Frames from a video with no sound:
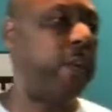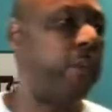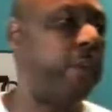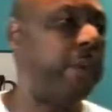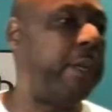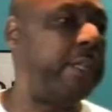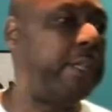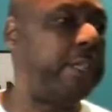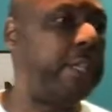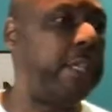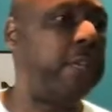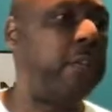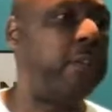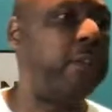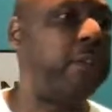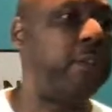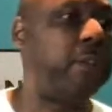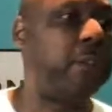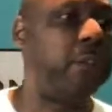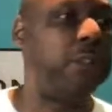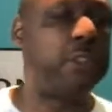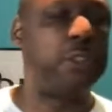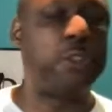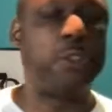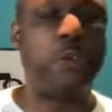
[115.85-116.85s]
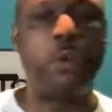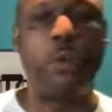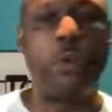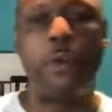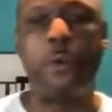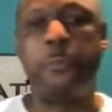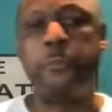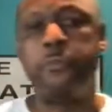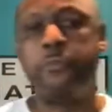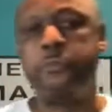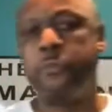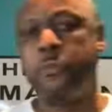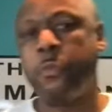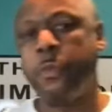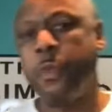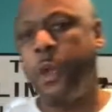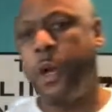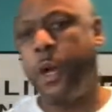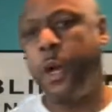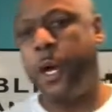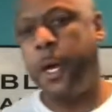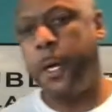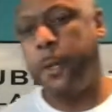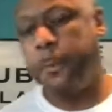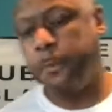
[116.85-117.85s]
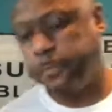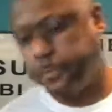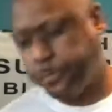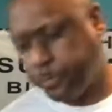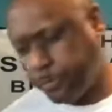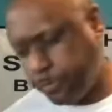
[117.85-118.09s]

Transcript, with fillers: retail store. Um,